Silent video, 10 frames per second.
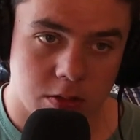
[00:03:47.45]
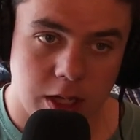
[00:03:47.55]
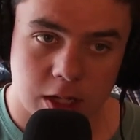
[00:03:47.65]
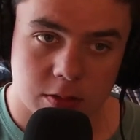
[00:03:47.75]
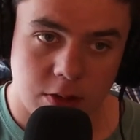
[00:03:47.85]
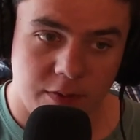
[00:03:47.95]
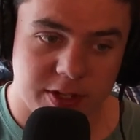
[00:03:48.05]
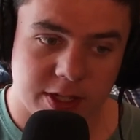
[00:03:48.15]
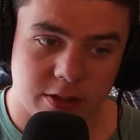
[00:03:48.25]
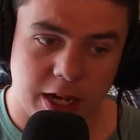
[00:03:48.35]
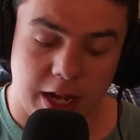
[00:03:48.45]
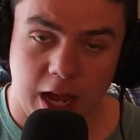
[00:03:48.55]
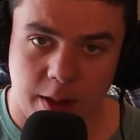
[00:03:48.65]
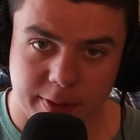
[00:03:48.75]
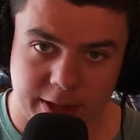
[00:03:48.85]
Yeah, every single day.
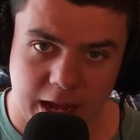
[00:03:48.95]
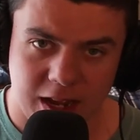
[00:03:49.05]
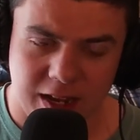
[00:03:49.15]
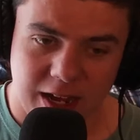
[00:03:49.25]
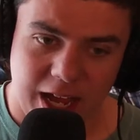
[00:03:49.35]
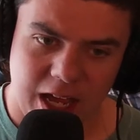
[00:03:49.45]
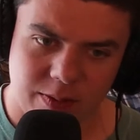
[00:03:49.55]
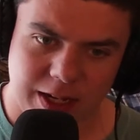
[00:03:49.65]
How about that? Anyway,